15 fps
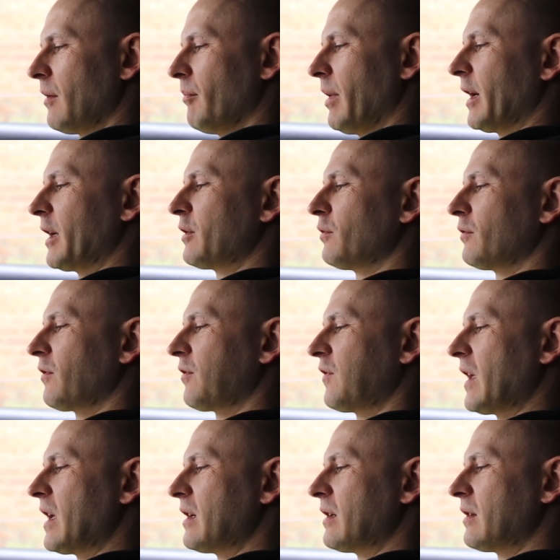But I could
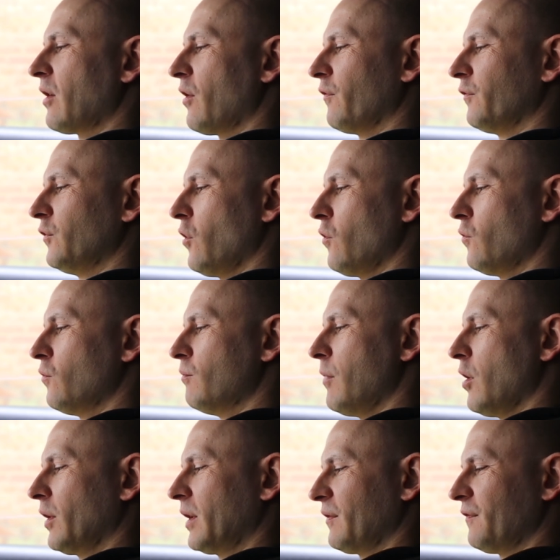think of no
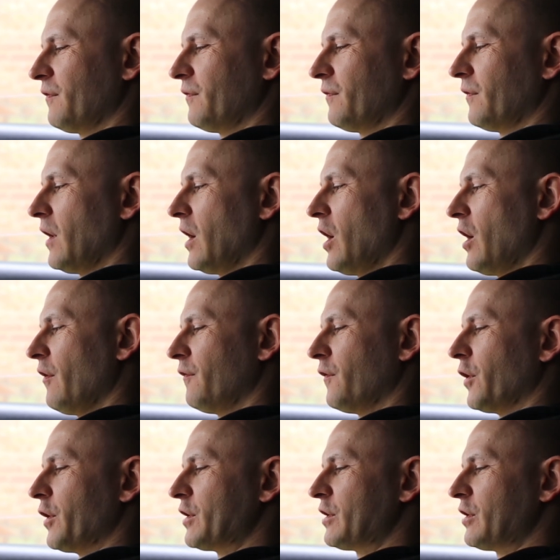motive
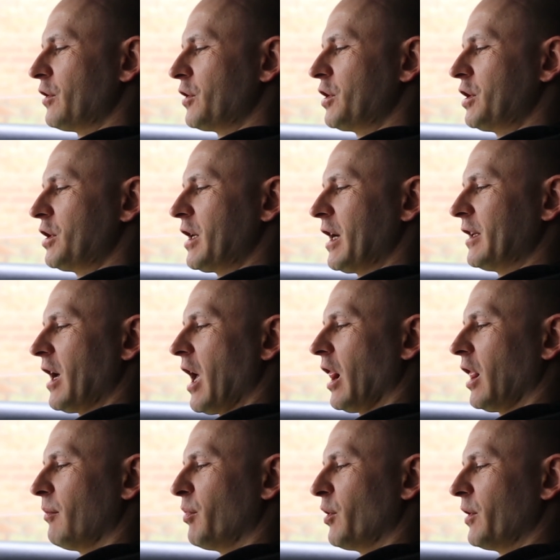for such an
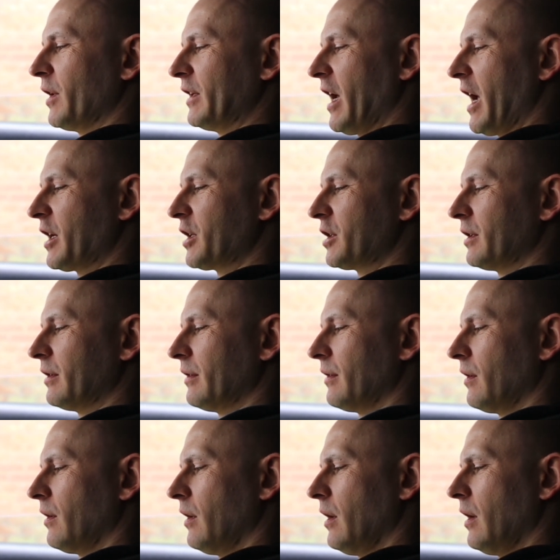elaborate
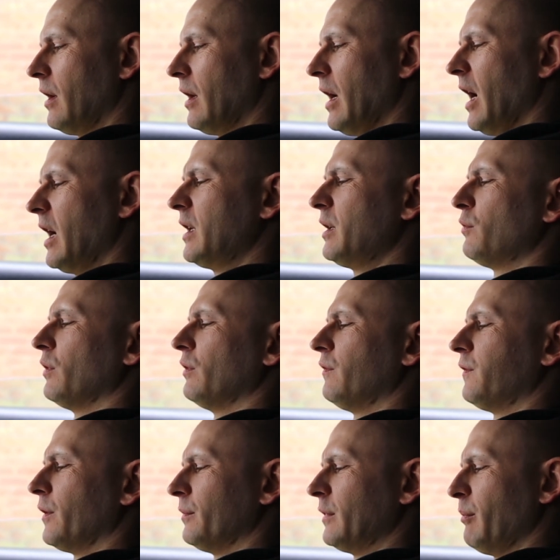action. Anyone
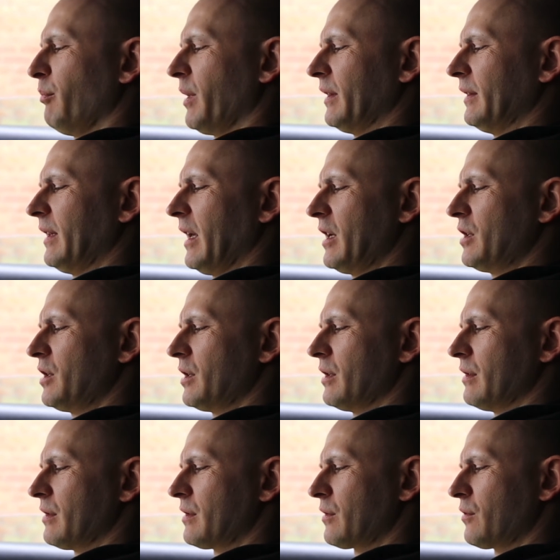from the
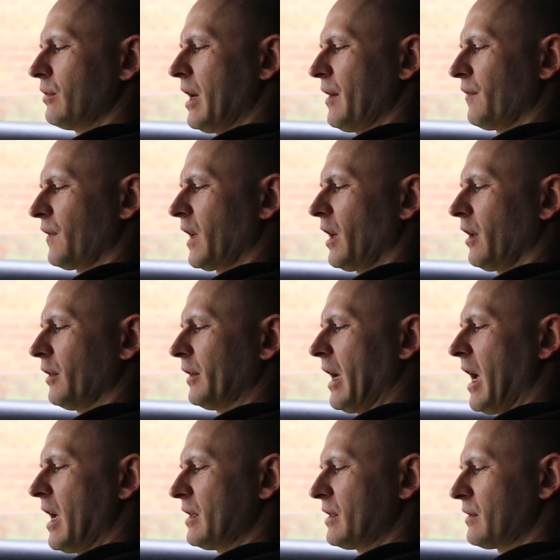plantations could have killed
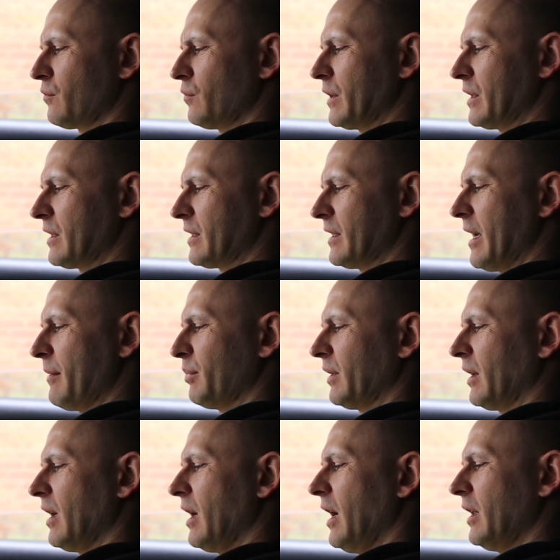us. We slept
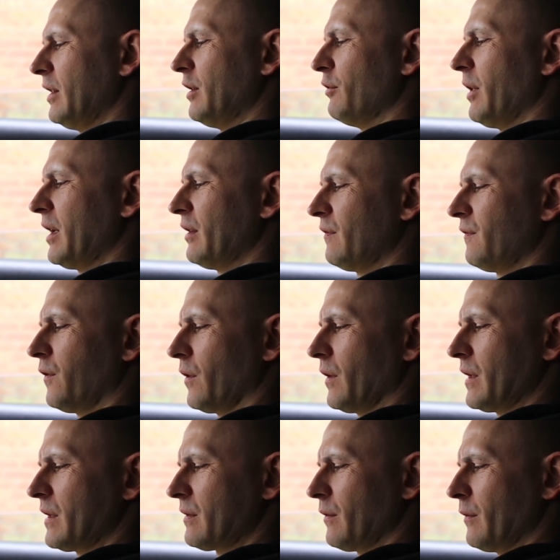in the
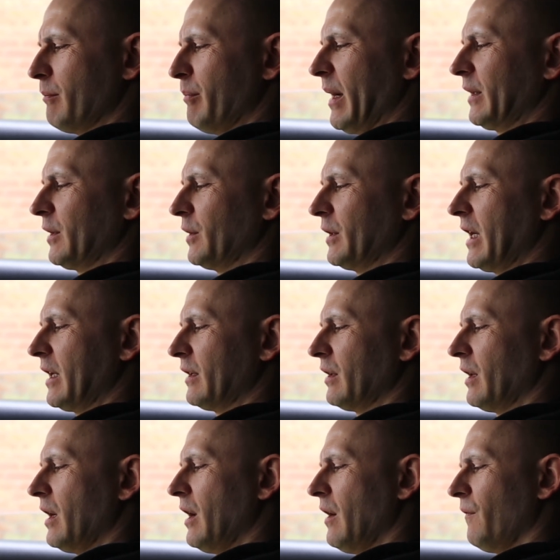rainforest, or better
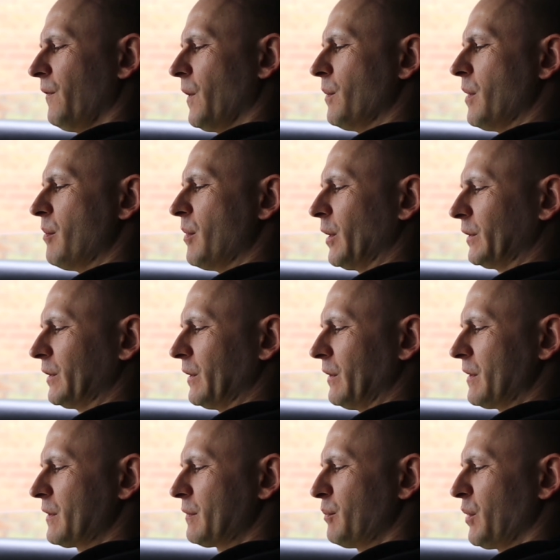yet, from a
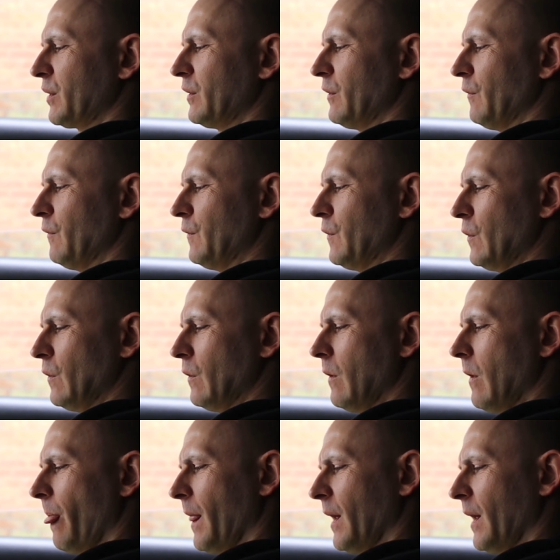murderer's point of view,